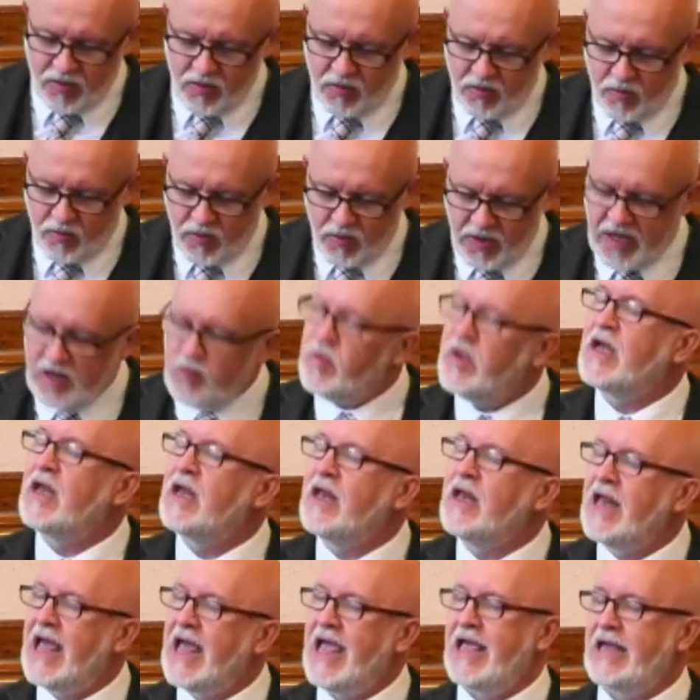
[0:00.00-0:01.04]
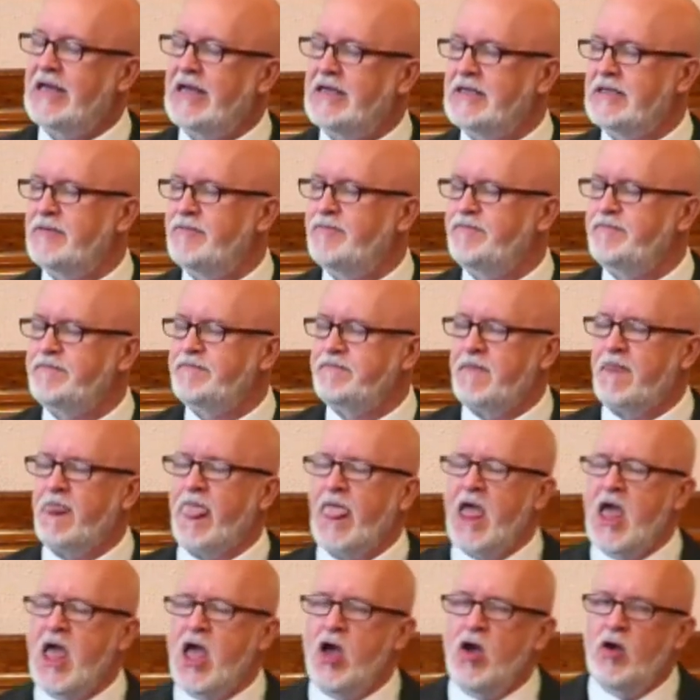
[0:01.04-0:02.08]
where we are led.
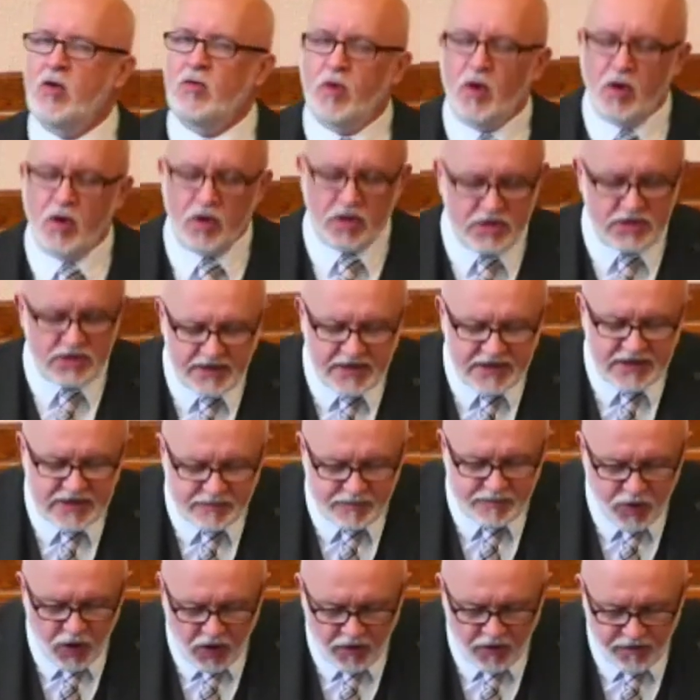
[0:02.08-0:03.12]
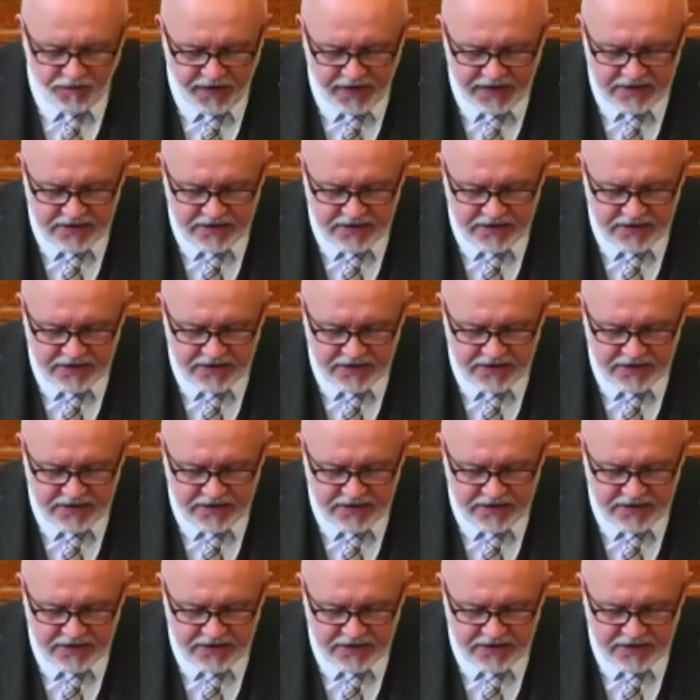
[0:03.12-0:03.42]
What this prophet